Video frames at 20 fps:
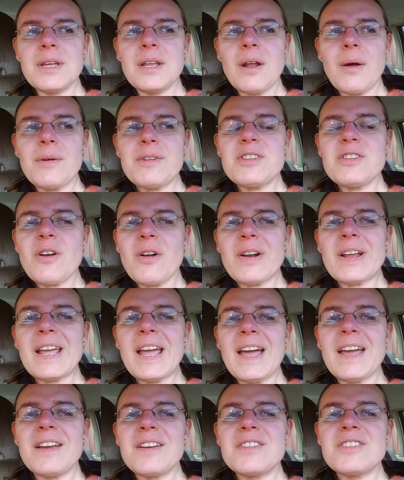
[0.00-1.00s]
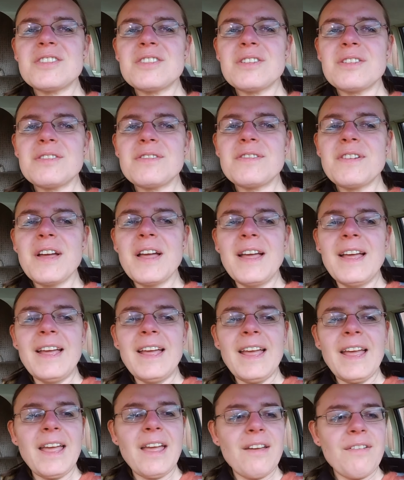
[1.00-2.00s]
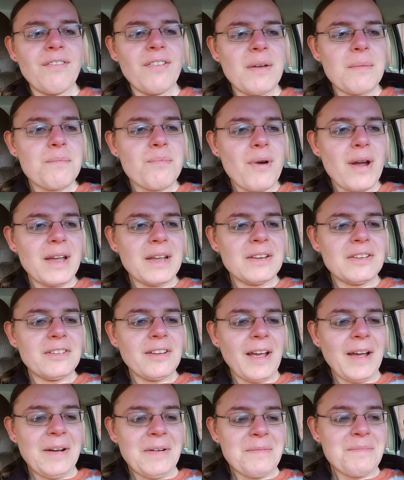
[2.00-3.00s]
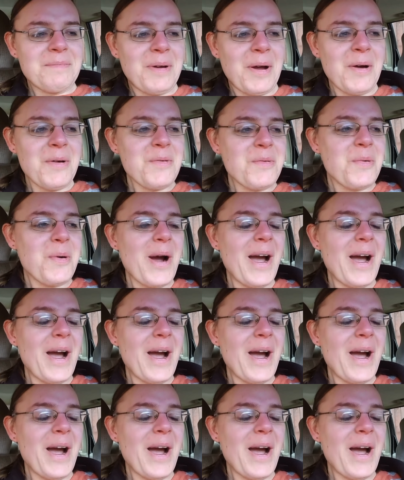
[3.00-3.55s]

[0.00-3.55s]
you know, it's not a case of if it breaks down, but